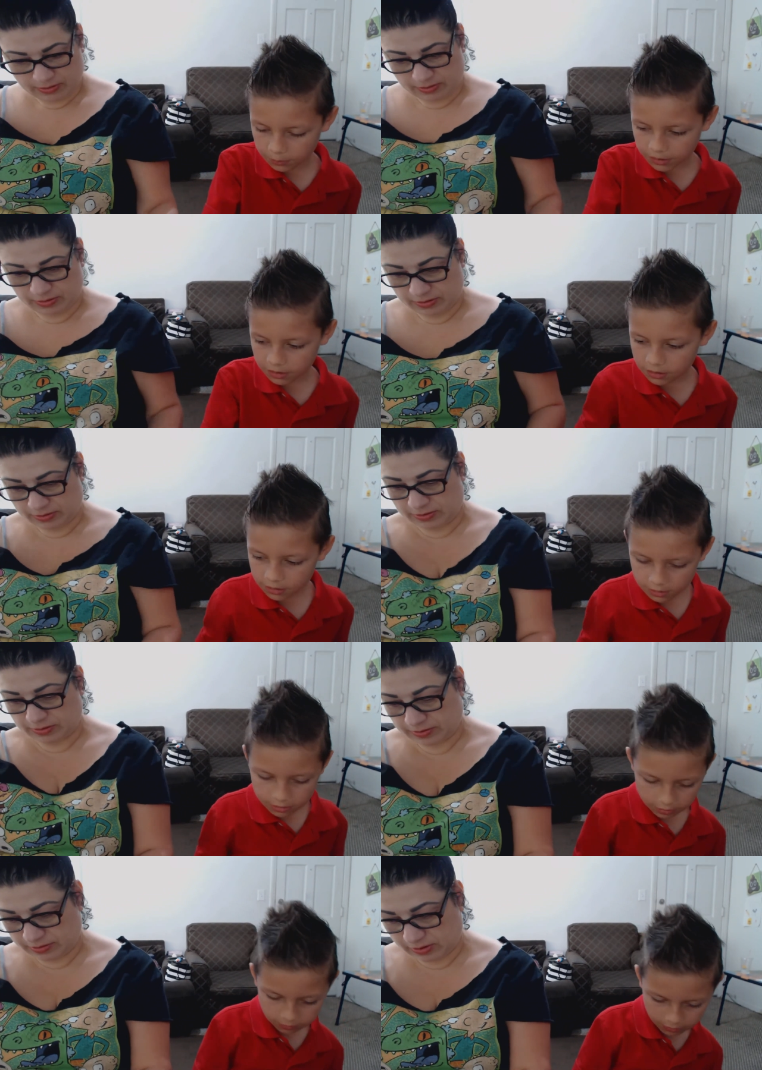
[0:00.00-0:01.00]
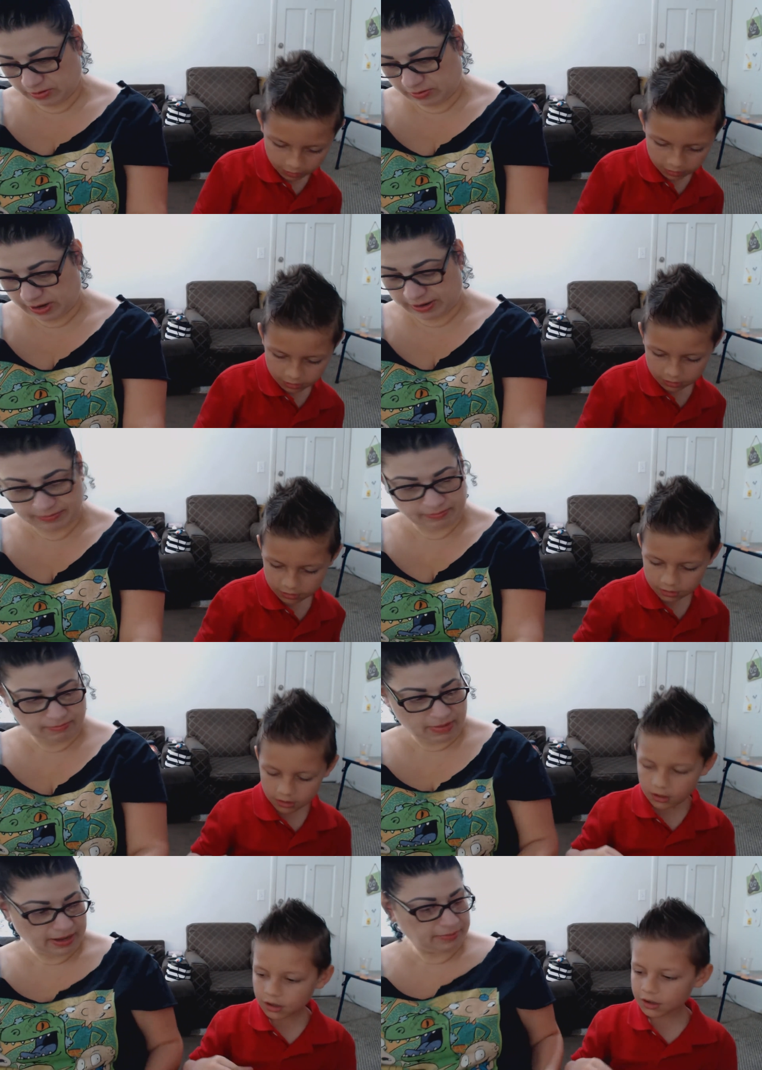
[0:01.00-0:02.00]
Speaker 1: common. All
Speaker 2: right,
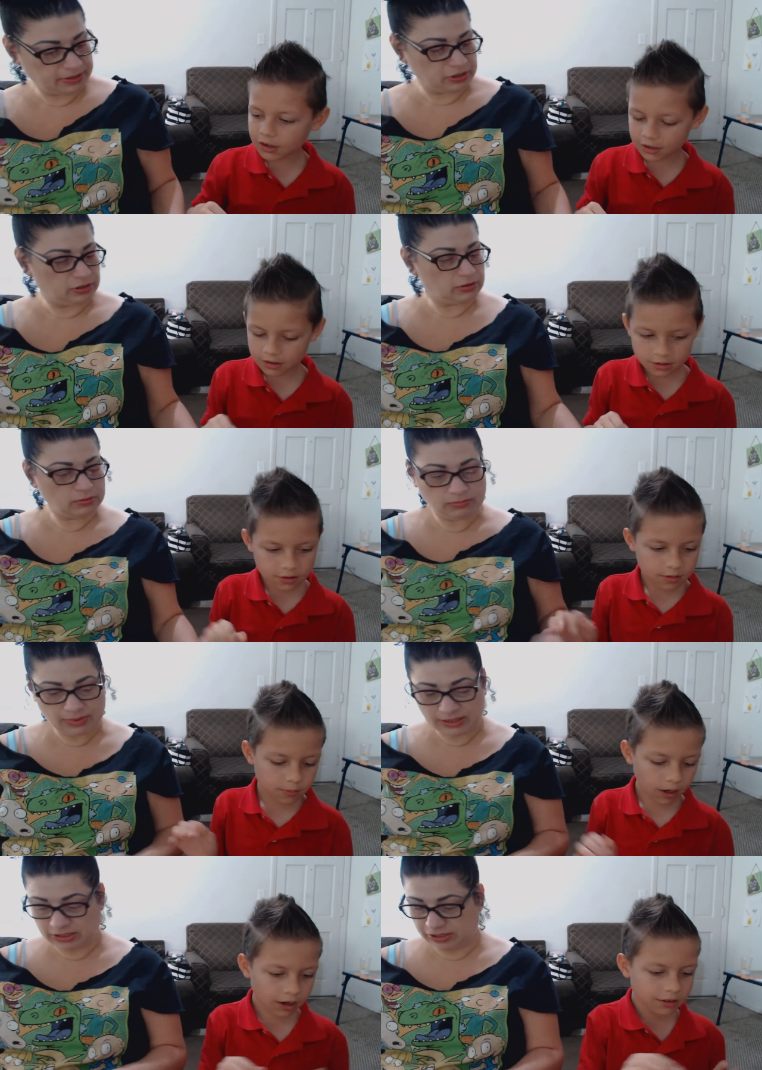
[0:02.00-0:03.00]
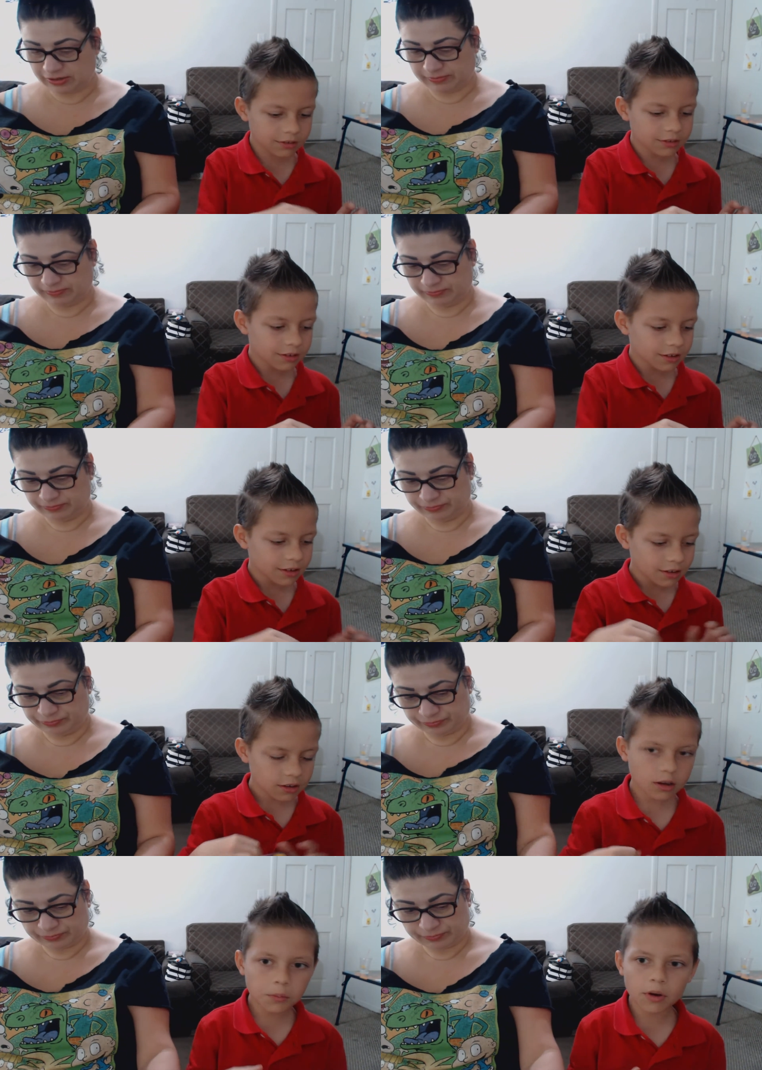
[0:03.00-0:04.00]
my my turn. Oh, my turn.
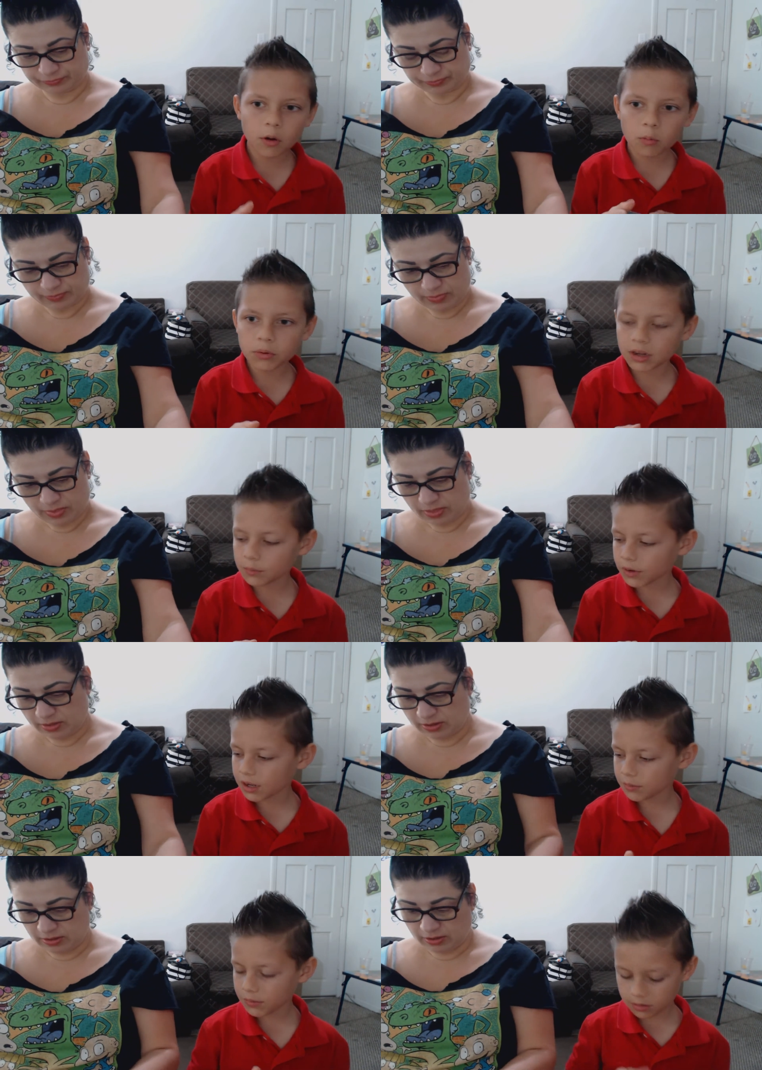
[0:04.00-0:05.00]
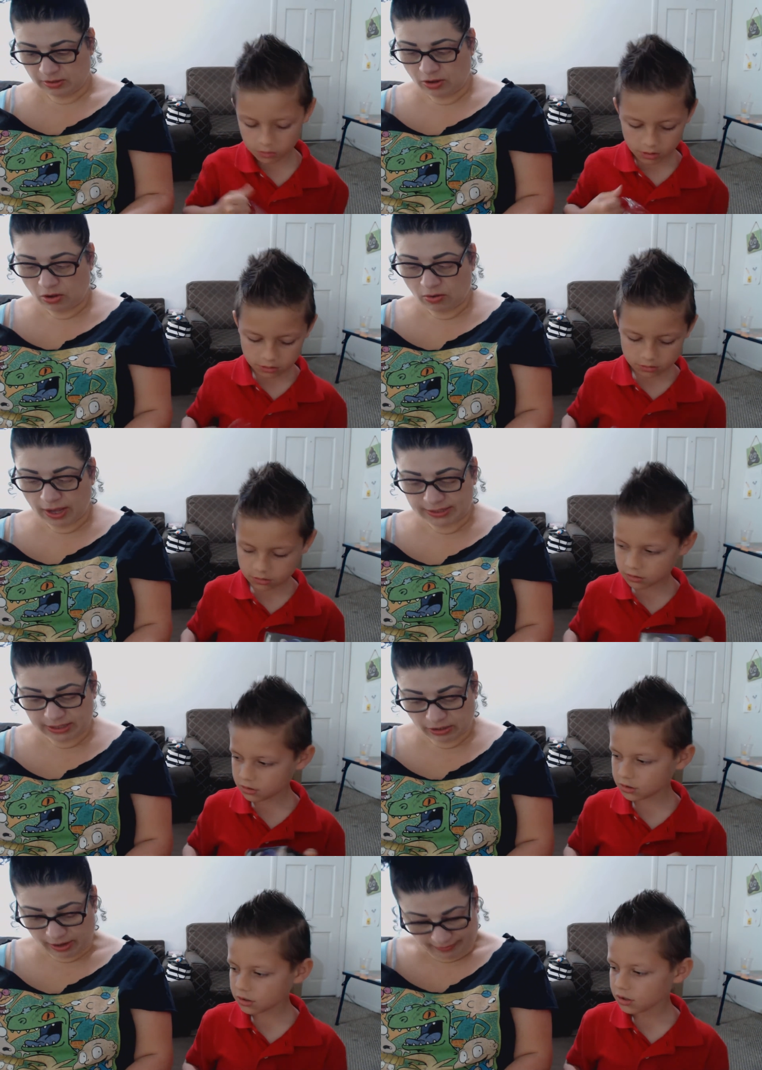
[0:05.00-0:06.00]
Speaker 1: I'll be opening mine. No,
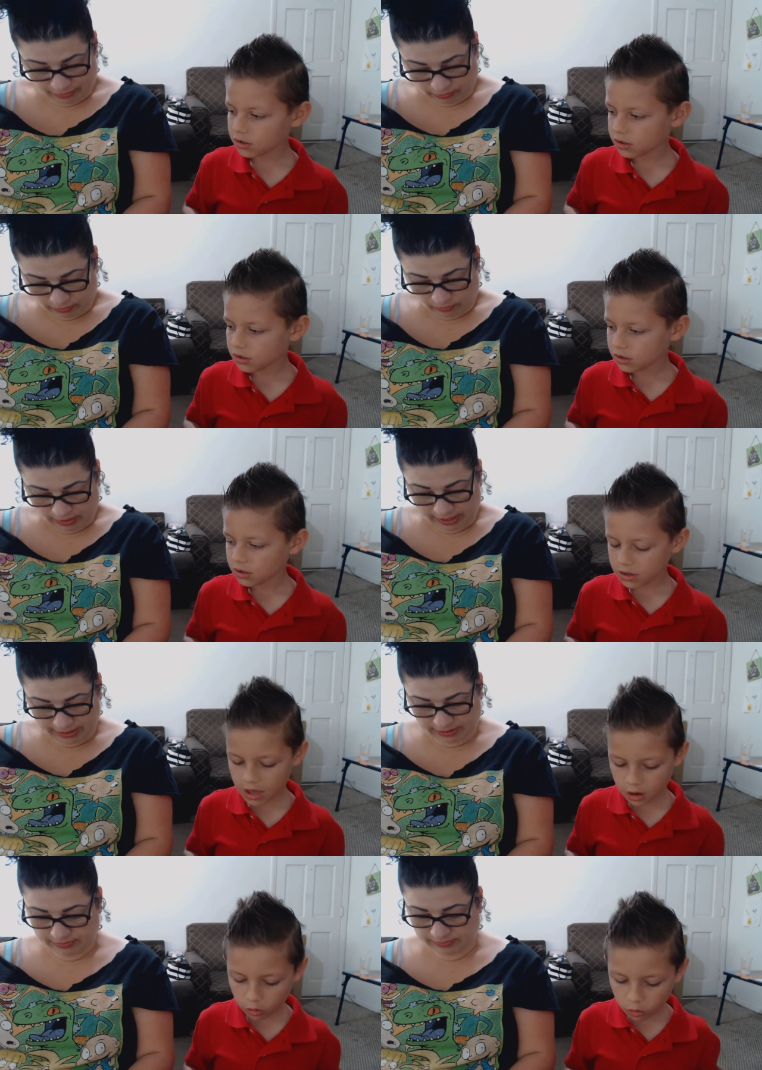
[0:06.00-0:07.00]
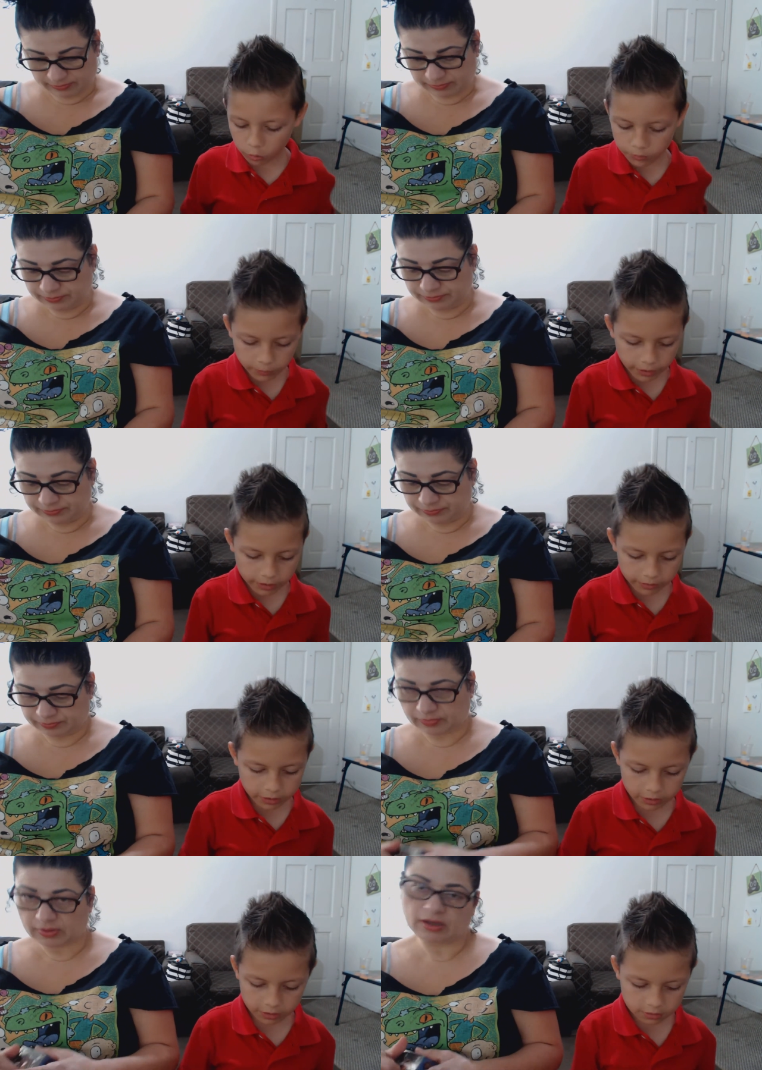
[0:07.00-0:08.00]
Speaker 2: Isaac, you have to wait. Yeah, I'll
Speaker 1: open mine
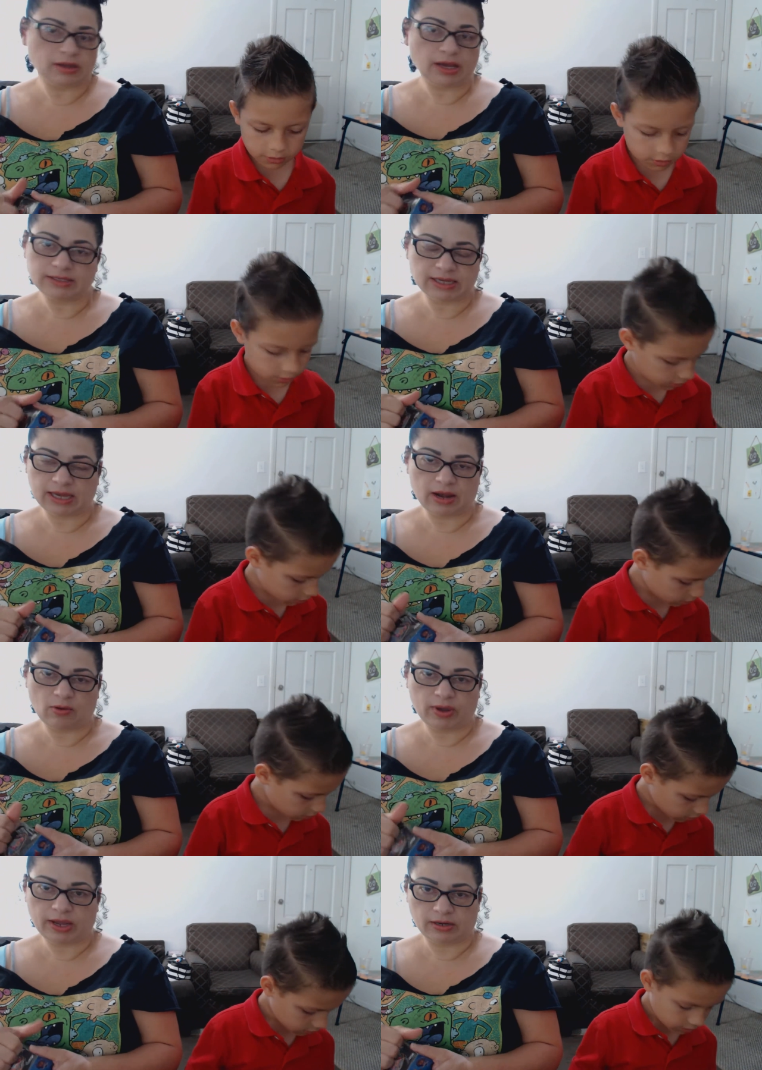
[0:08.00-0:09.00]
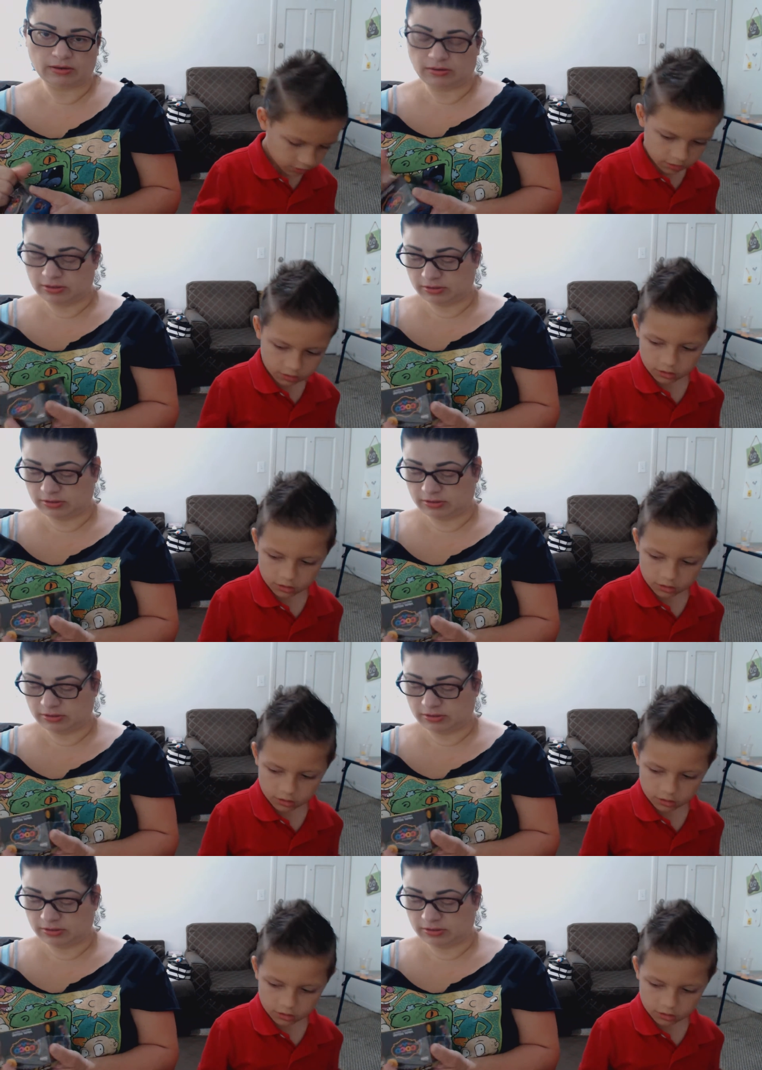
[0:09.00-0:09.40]
right here.
Speaker 2: Isaac cannot wait.